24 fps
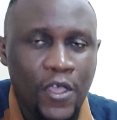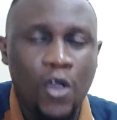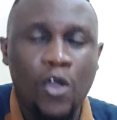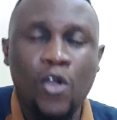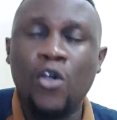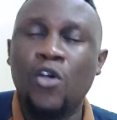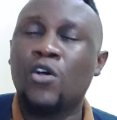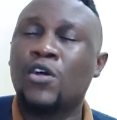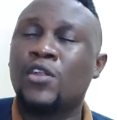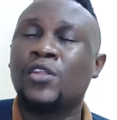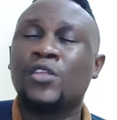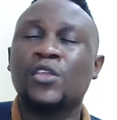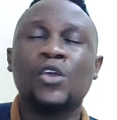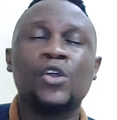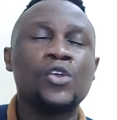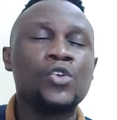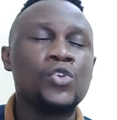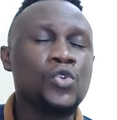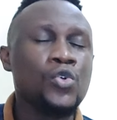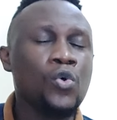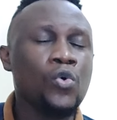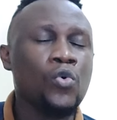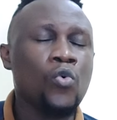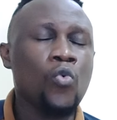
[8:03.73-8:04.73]
Or
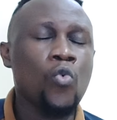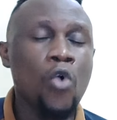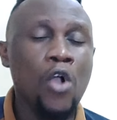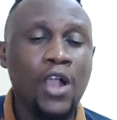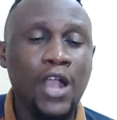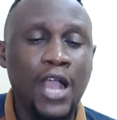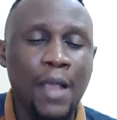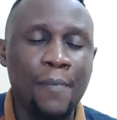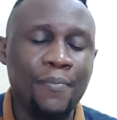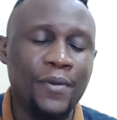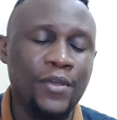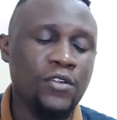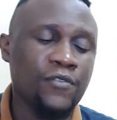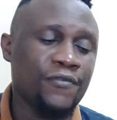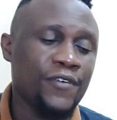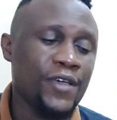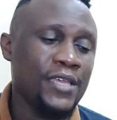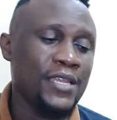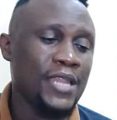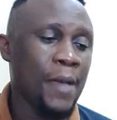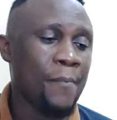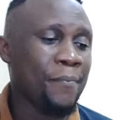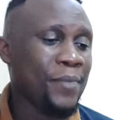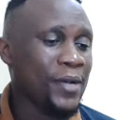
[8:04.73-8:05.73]
you woke up and
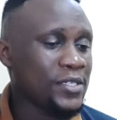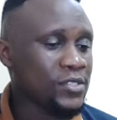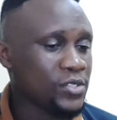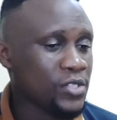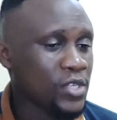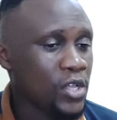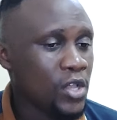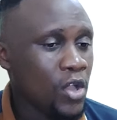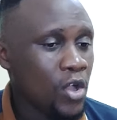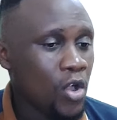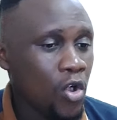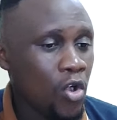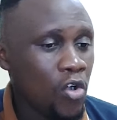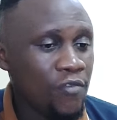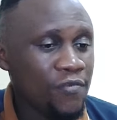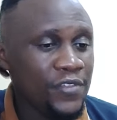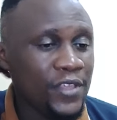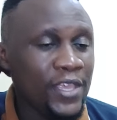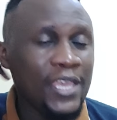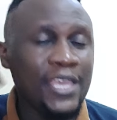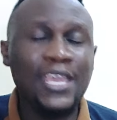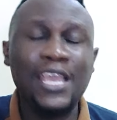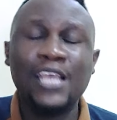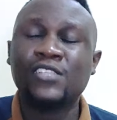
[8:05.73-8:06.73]
find a part of the
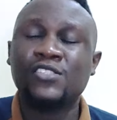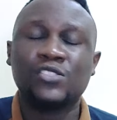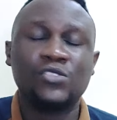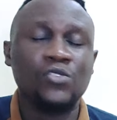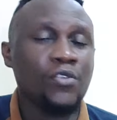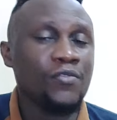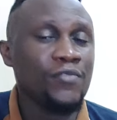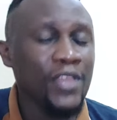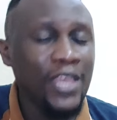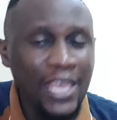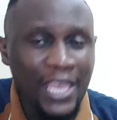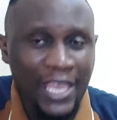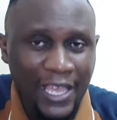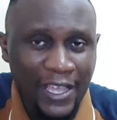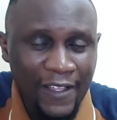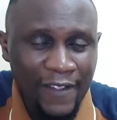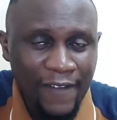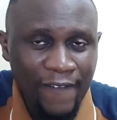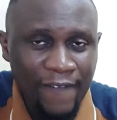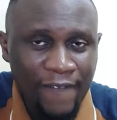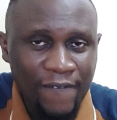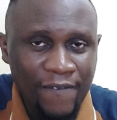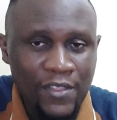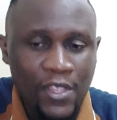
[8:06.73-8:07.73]
hair is not there.
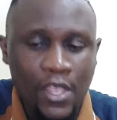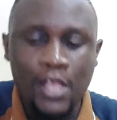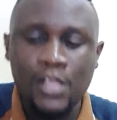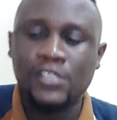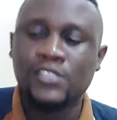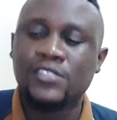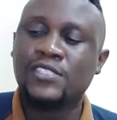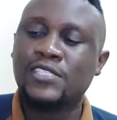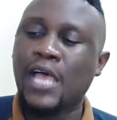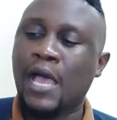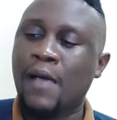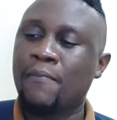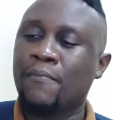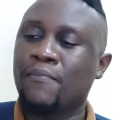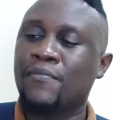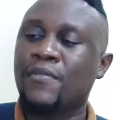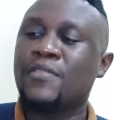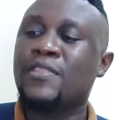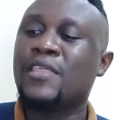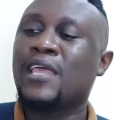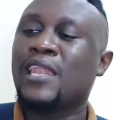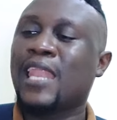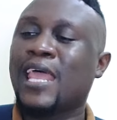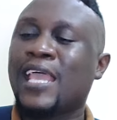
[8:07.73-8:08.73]
Some,
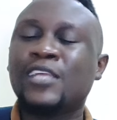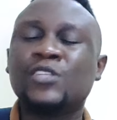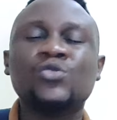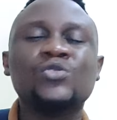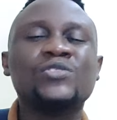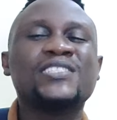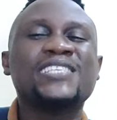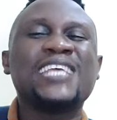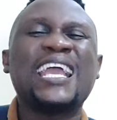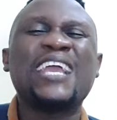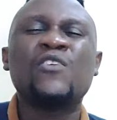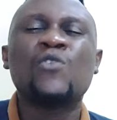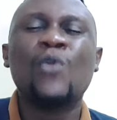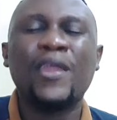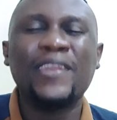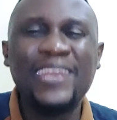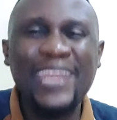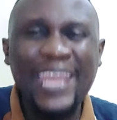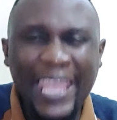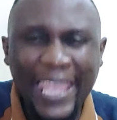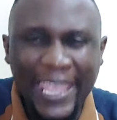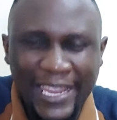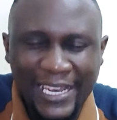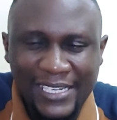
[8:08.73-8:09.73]
they like to take your
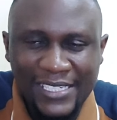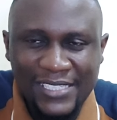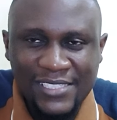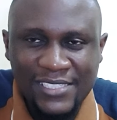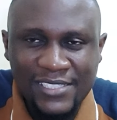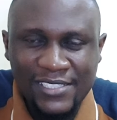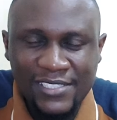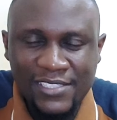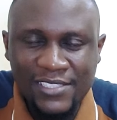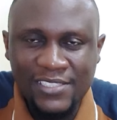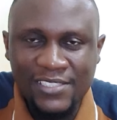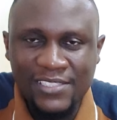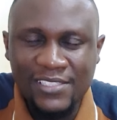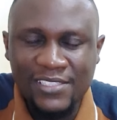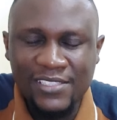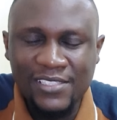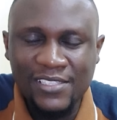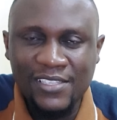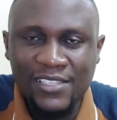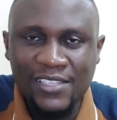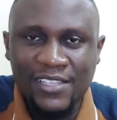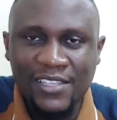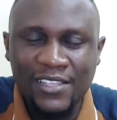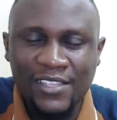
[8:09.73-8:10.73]
nails,
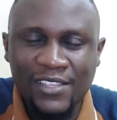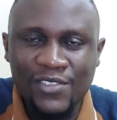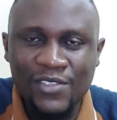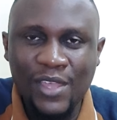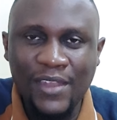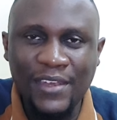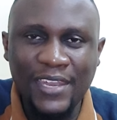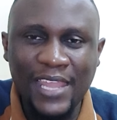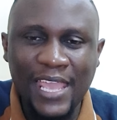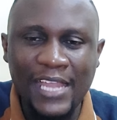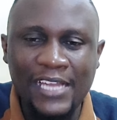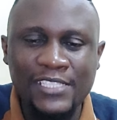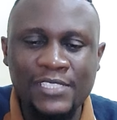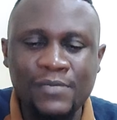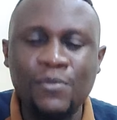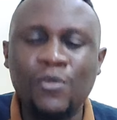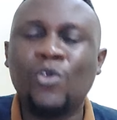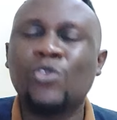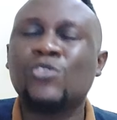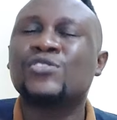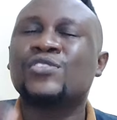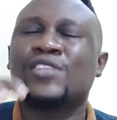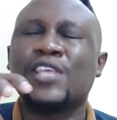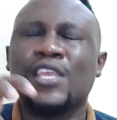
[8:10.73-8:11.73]

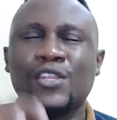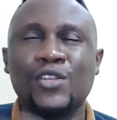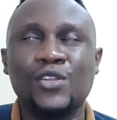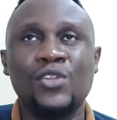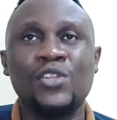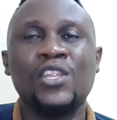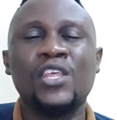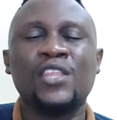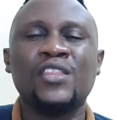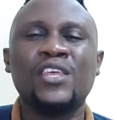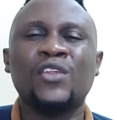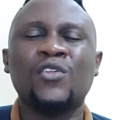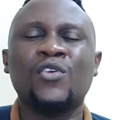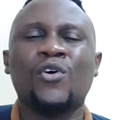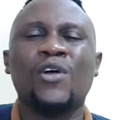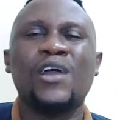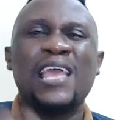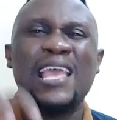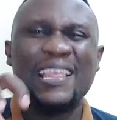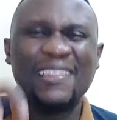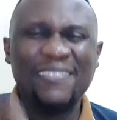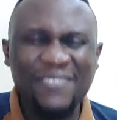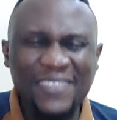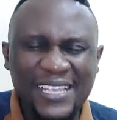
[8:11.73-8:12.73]
because they know
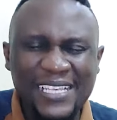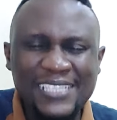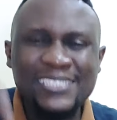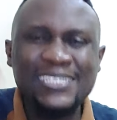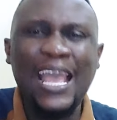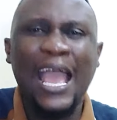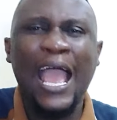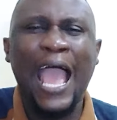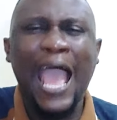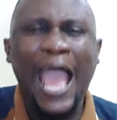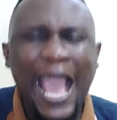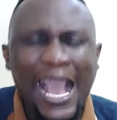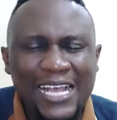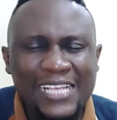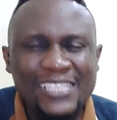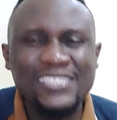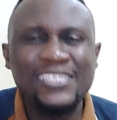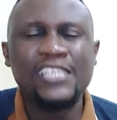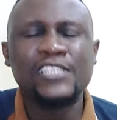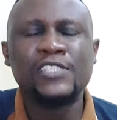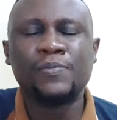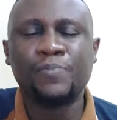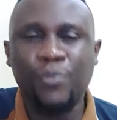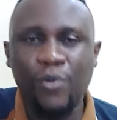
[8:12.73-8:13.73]
these are
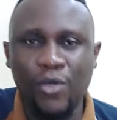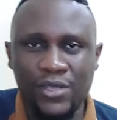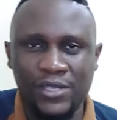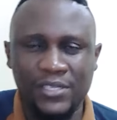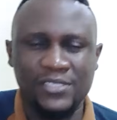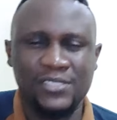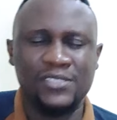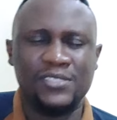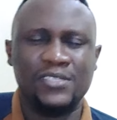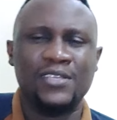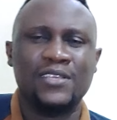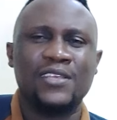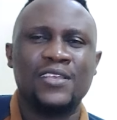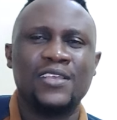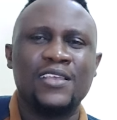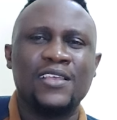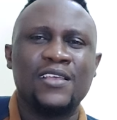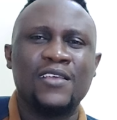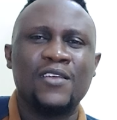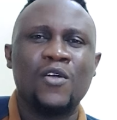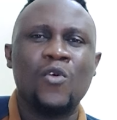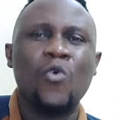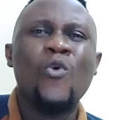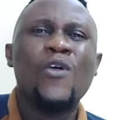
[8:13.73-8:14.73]
access points.
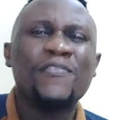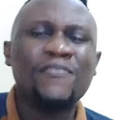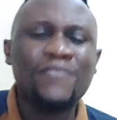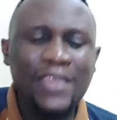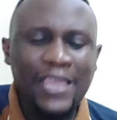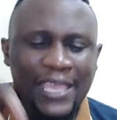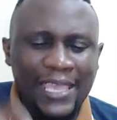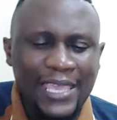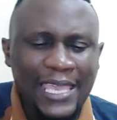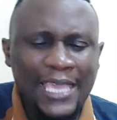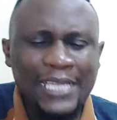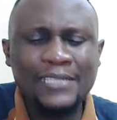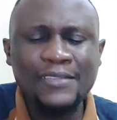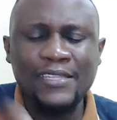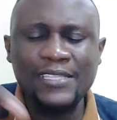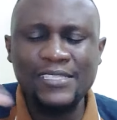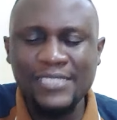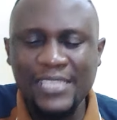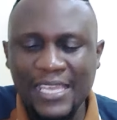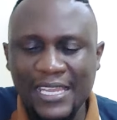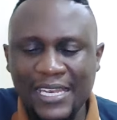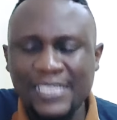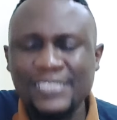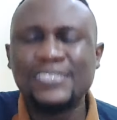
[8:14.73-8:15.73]
When they get these
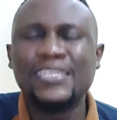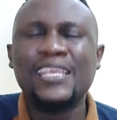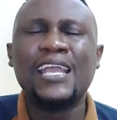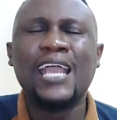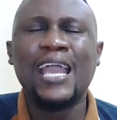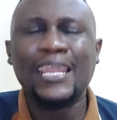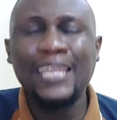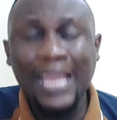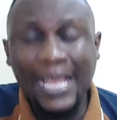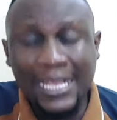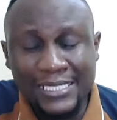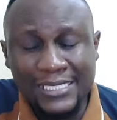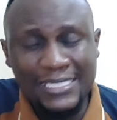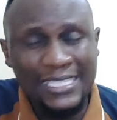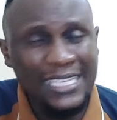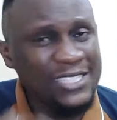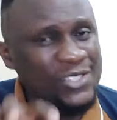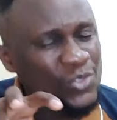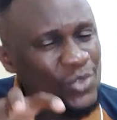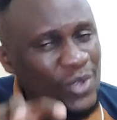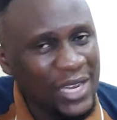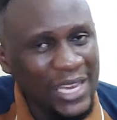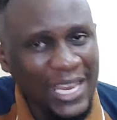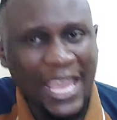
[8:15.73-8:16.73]
areas, they can
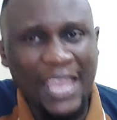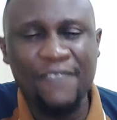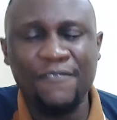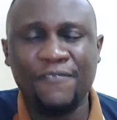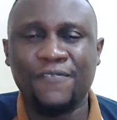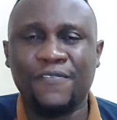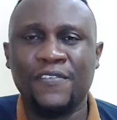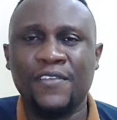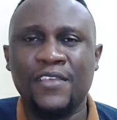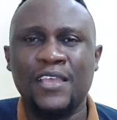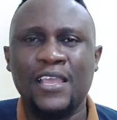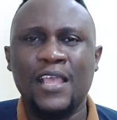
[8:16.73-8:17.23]
access your life.